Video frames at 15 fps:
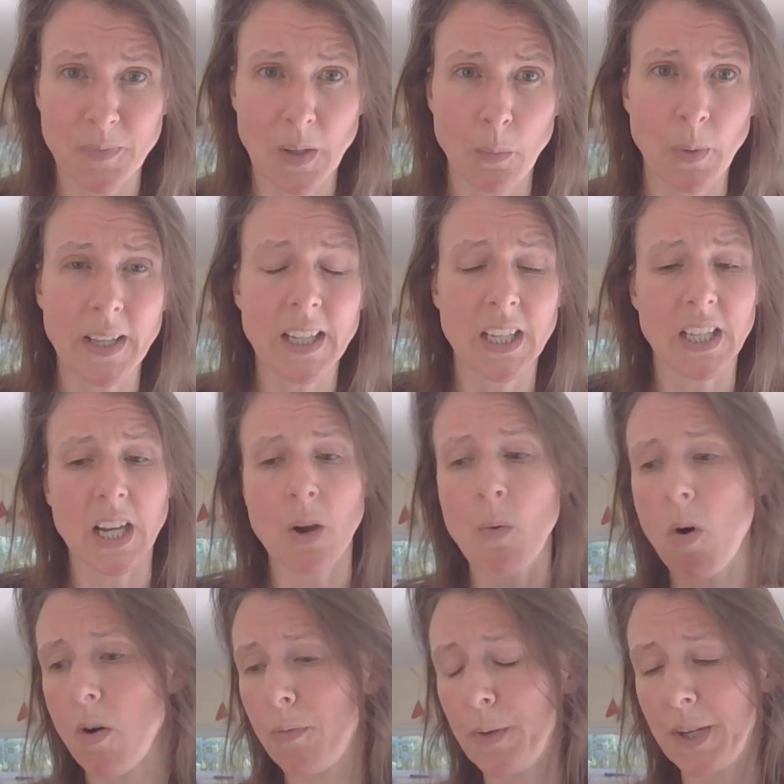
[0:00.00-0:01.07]
We're going to go
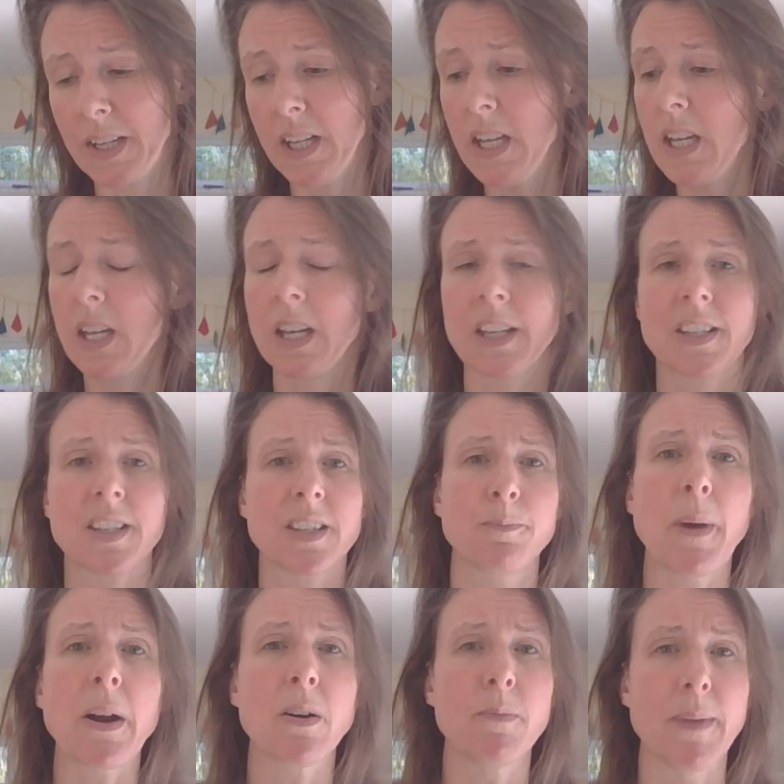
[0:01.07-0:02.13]
off and
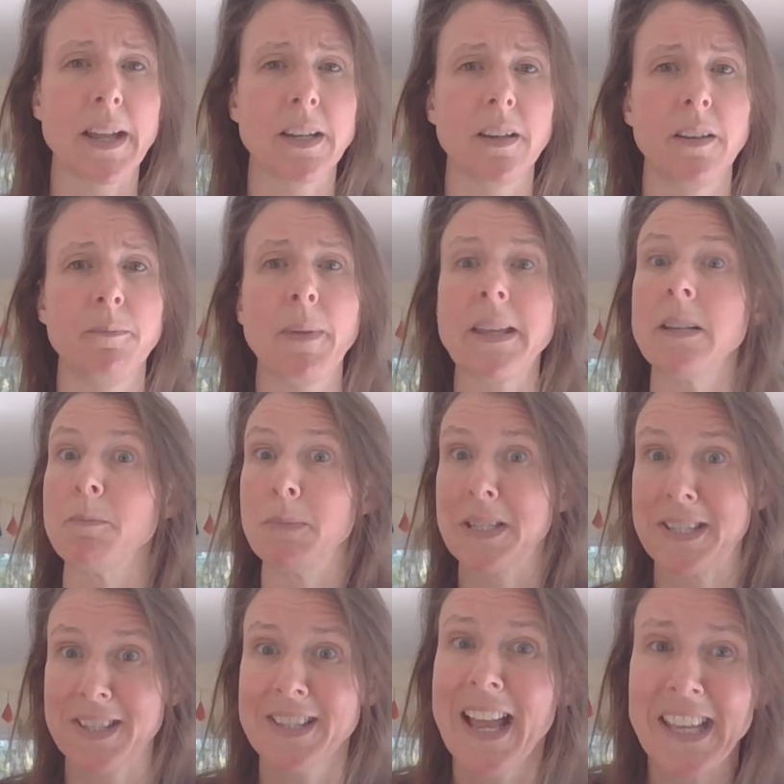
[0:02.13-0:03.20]
experiment and make
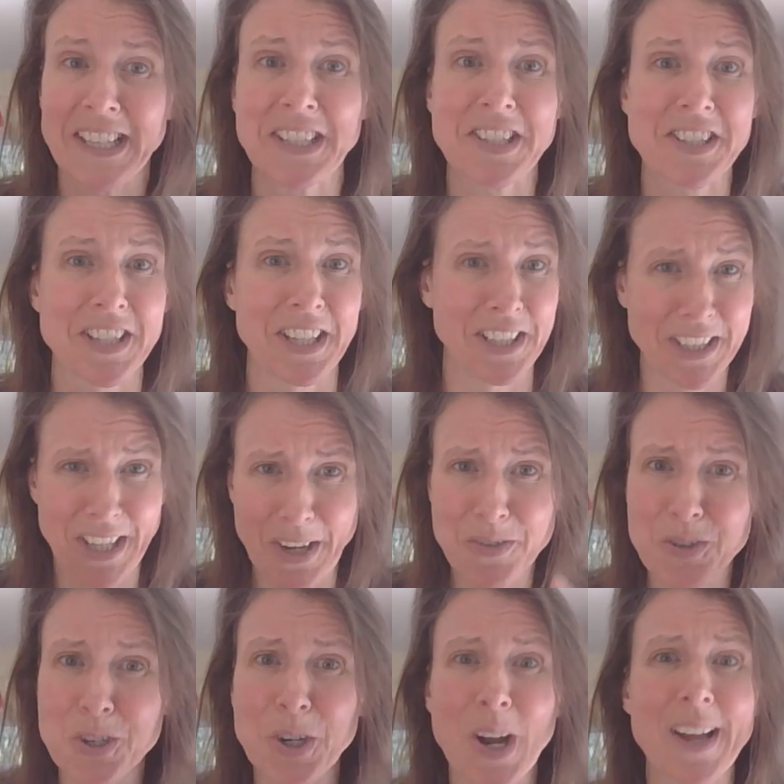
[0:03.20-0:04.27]
mistakes and,
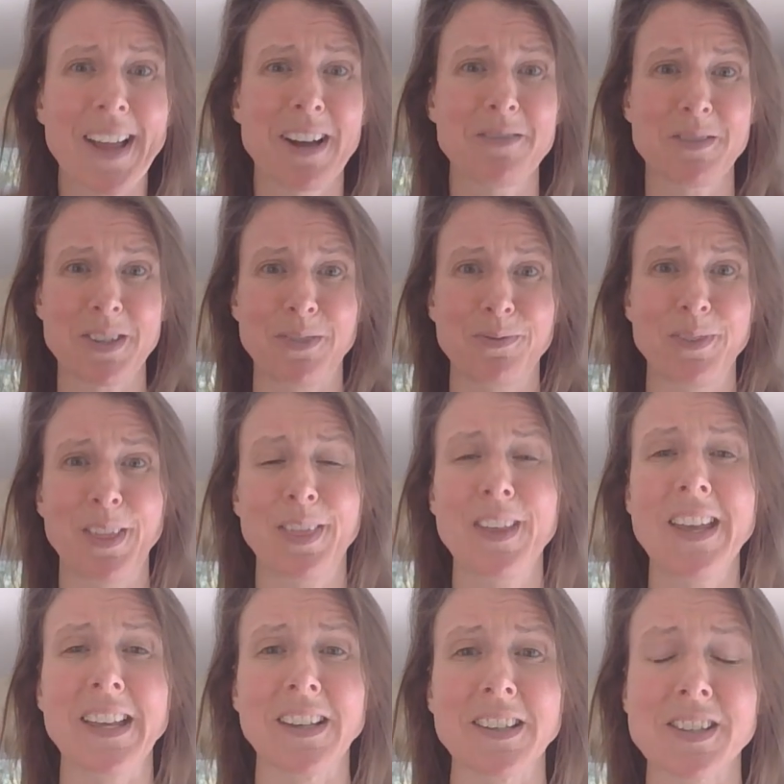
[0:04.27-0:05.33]
try out different
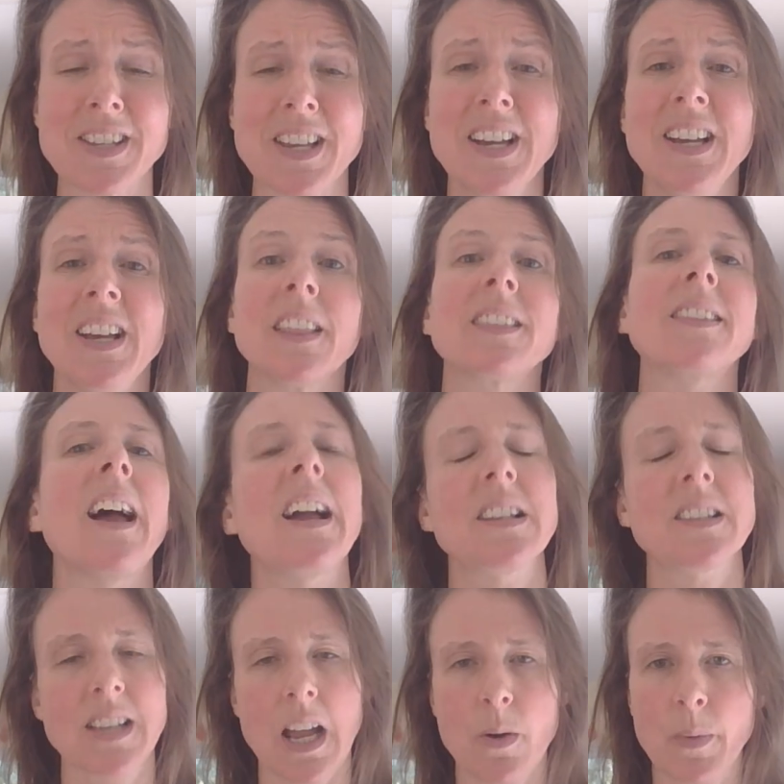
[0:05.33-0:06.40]
things.
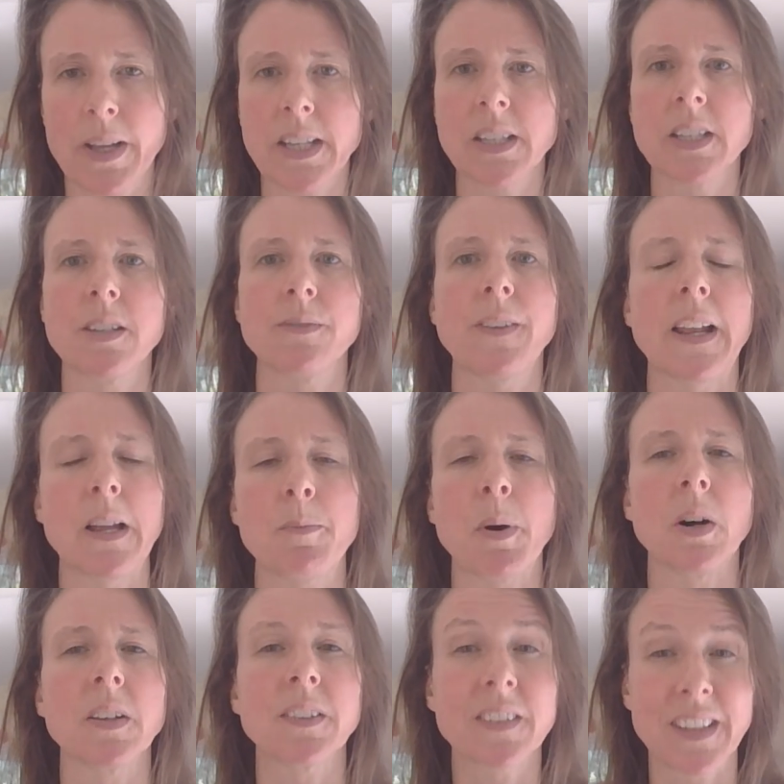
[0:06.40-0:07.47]
That's how we're going to develop
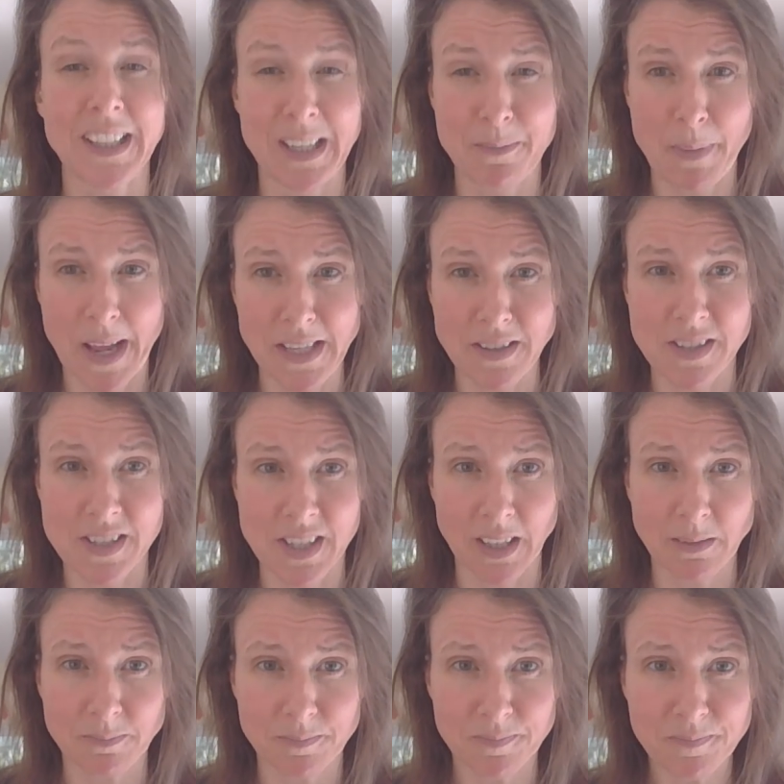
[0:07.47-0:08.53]
our skill in painting.
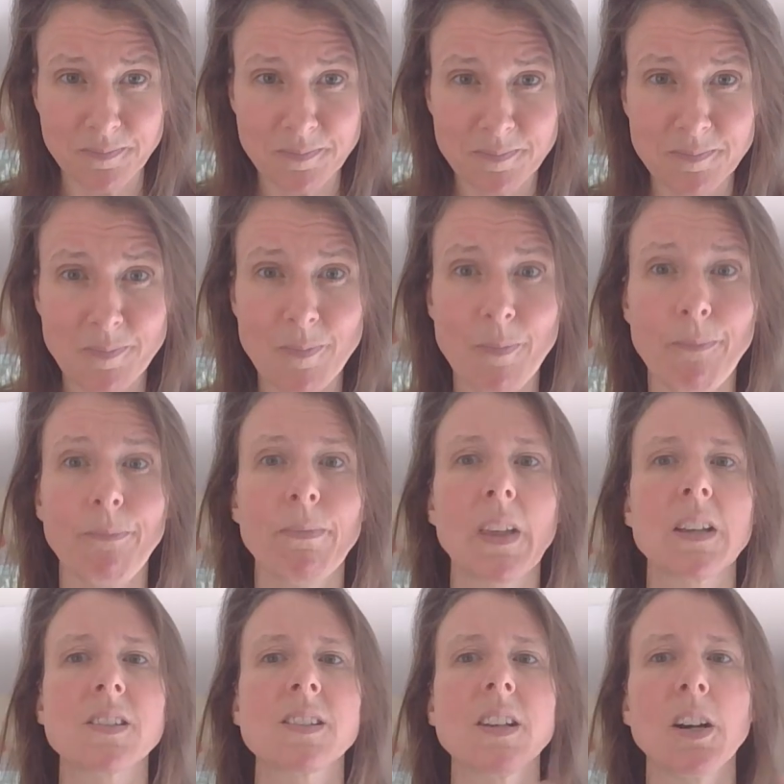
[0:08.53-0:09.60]

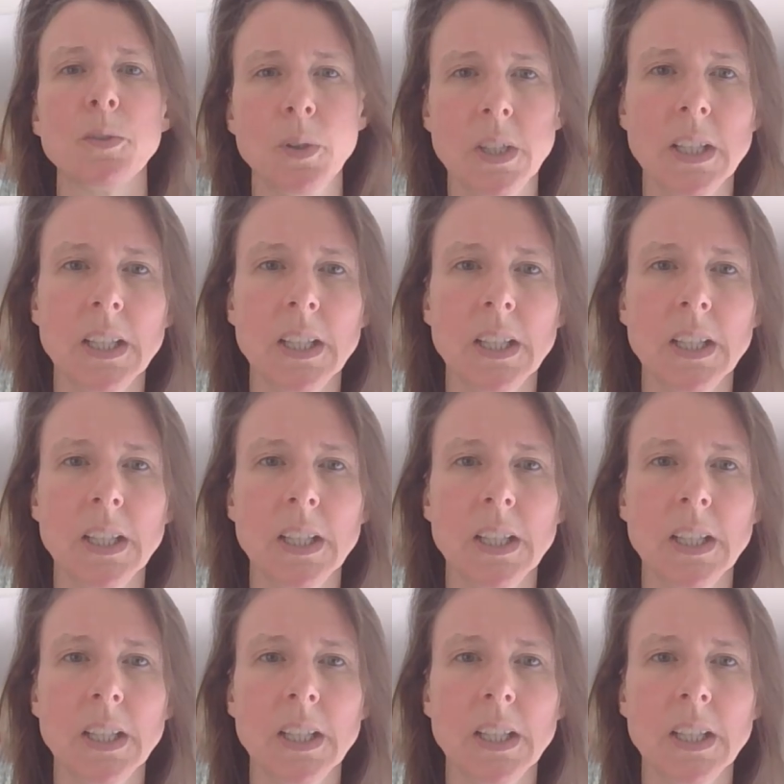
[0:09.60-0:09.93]
So